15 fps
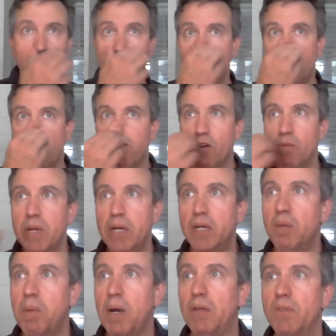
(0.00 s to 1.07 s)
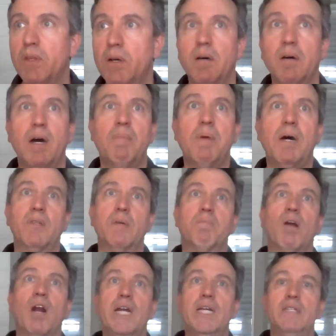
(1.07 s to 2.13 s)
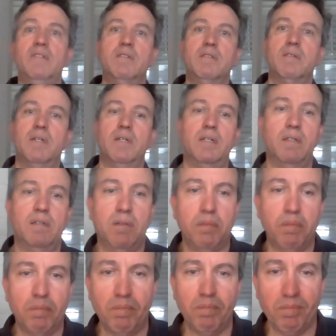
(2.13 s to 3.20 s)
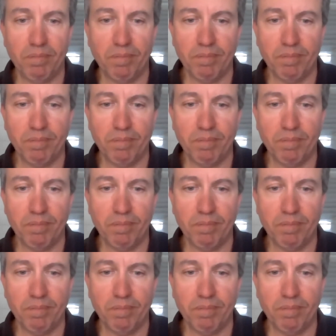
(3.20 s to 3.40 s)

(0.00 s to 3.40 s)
let's talk for a minute about the price. I'm